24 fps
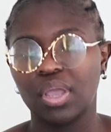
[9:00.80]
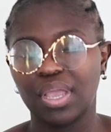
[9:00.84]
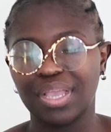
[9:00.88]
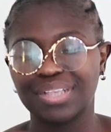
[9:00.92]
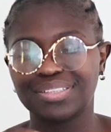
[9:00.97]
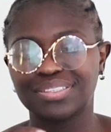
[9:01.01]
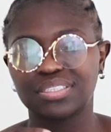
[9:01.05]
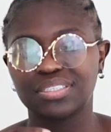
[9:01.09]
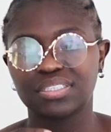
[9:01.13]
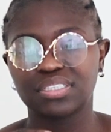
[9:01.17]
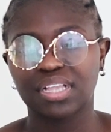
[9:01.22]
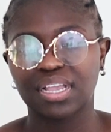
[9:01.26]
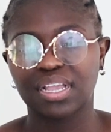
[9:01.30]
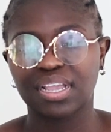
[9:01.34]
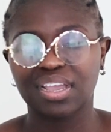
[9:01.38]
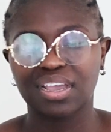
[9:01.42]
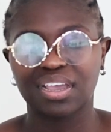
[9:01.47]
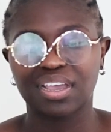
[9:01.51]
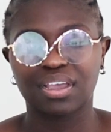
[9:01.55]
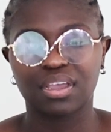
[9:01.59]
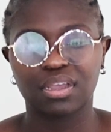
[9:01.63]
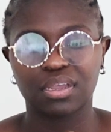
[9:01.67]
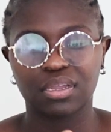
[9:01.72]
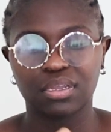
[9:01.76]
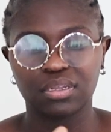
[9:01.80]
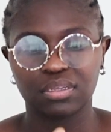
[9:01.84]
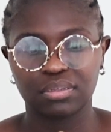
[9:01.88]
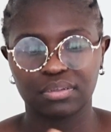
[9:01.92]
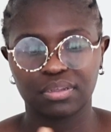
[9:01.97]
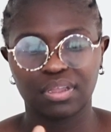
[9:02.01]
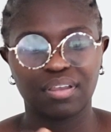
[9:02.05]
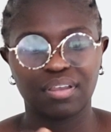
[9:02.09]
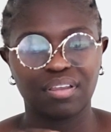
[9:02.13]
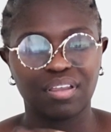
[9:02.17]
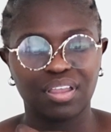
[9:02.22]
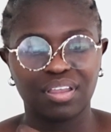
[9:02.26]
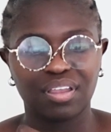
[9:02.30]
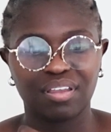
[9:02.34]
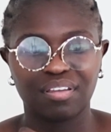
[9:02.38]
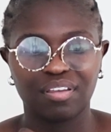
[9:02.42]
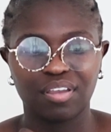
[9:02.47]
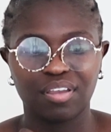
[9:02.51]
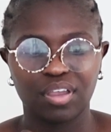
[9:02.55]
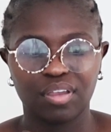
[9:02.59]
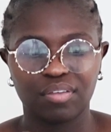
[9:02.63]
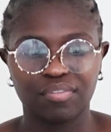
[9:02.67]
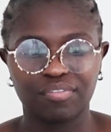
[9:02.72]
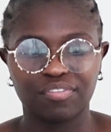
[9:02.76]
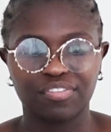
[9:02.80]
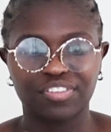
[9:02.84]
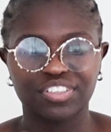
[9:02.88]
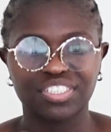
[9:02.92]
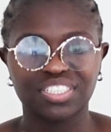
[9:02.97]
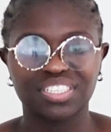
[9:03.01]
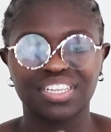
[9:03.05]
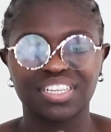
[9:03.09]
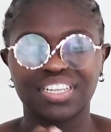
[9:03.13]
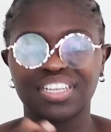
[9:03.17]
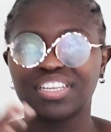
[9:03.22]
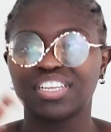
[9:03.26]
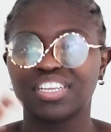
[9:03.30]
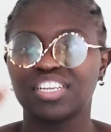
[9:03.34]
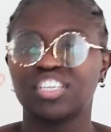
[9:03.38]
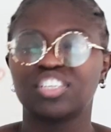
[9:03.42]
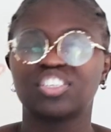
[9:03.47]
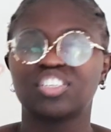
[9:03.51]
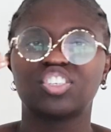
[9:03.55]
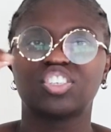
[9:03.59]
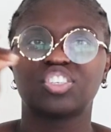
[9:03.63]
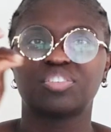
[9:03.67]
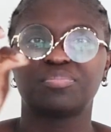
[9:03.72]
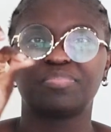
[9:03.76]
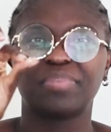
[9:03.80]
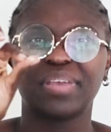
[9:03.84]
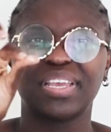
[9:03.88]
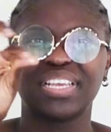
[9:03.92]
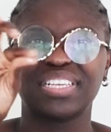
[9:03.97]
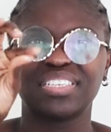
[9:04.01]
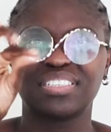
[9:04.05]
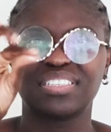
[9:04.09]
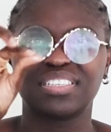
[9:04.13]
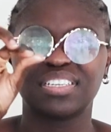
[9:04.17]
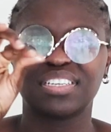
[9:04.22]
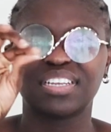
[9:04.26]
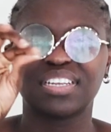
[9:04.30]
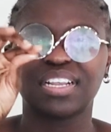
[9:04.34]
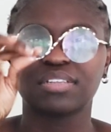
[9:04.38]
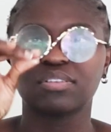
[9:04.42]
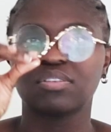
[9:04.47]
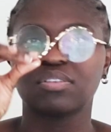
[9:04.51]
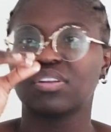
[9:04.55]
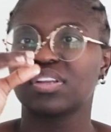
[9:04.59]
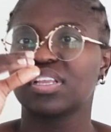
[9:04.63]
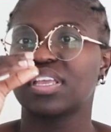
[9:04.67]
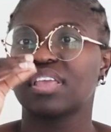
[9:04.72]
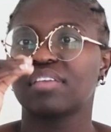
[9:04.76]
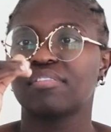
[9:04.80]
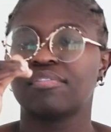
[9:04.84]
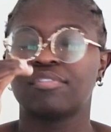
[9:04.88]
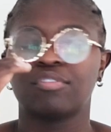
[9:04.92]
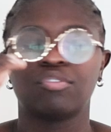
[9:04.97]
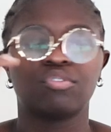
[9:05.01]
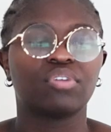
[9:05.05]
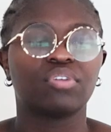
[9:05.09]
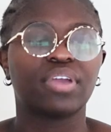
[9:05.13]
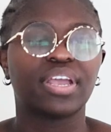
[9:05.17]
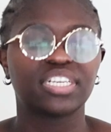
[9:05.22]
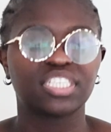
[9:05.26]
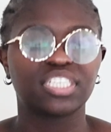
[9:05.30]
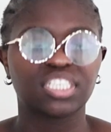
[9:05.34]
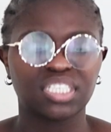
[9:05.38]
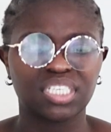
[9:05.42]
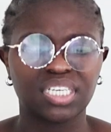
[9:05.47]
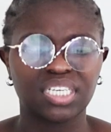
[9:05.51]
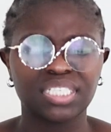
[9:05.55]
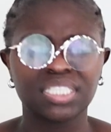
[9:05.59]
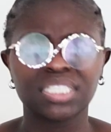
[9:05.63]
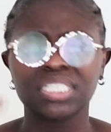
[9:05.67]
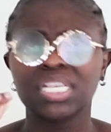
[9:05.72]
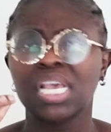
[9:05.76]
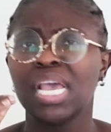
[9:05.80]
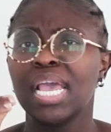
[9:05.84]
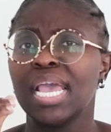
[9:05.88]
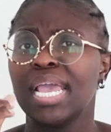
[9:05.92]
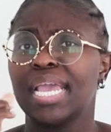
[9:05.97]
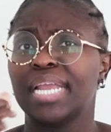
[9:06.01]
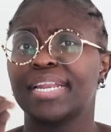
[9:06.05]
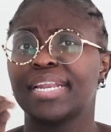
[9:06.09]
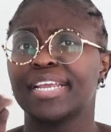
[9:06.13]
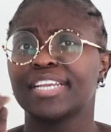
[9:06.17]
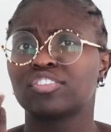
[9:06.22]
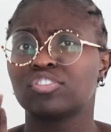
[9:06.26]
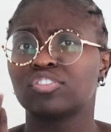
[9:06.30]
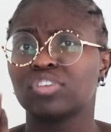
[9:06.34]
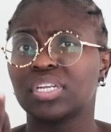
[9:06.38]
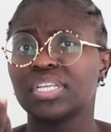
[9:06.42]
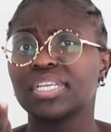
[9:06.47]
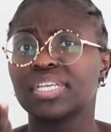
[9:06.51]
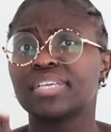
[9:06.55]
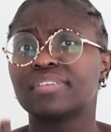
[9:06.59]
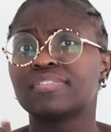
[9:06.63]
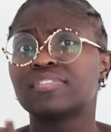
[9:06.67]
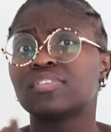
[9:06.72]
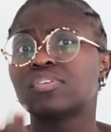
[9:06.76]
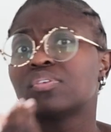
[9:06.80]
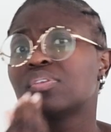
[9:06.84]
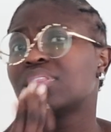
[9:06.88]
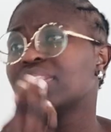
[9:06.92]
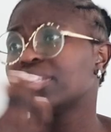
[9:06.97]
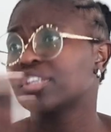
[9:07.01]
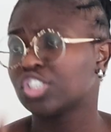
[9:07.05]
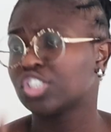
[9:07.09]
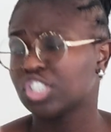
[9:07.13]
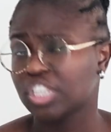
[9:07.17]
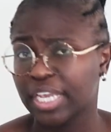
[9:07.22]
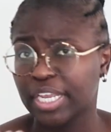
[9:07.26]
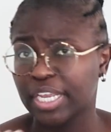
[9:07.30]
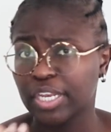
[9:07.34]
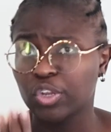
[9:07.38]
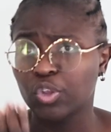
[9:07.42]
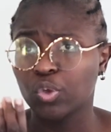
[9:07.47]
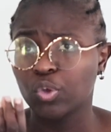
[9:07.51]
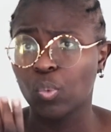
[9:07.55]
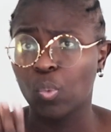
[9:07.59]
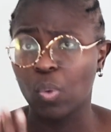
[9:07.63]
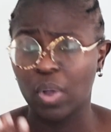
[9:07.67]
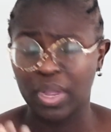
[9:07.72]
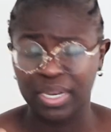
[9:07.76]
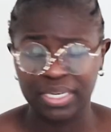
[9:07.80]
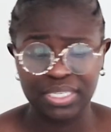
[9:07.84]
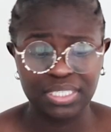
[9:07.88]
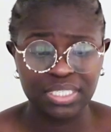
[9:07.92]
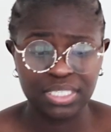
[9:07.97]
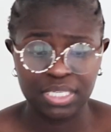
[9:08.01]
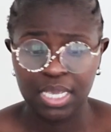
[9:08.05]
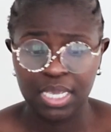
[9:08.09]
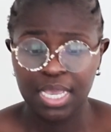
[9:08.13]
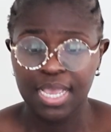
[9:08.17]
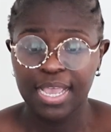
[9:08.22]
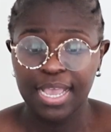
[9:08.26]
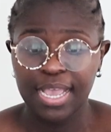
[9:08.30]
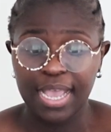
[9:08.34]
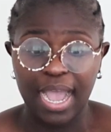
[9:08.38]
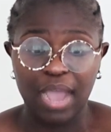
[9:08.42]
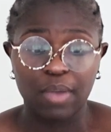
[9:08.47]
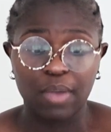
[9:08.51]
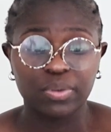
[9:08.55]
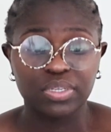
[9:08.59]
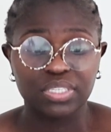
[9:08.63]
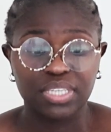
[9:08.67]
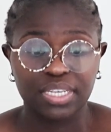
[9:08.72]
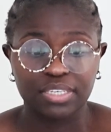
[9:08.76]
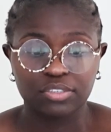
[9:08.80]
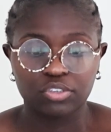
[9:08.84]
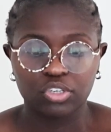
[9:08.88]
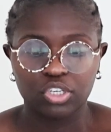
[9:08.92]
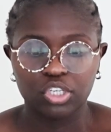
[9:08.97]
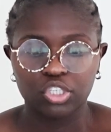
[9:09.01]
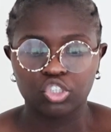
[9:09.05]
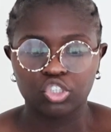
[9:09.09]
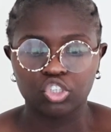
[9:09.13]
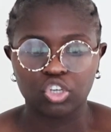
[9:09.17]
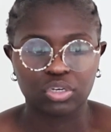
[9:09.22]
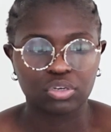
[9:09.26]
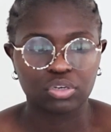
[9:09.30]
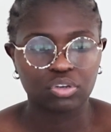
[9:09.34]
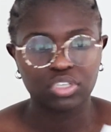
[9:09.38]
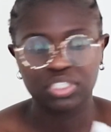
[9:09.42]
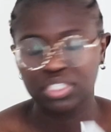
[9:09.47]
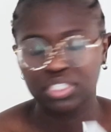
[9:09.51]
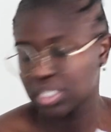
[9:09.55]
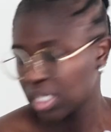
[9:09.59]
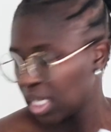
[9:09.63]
it's like a Vaseline-ish paste. It does not give you ashiness. It actually gives you the shine you want. I was actually shocked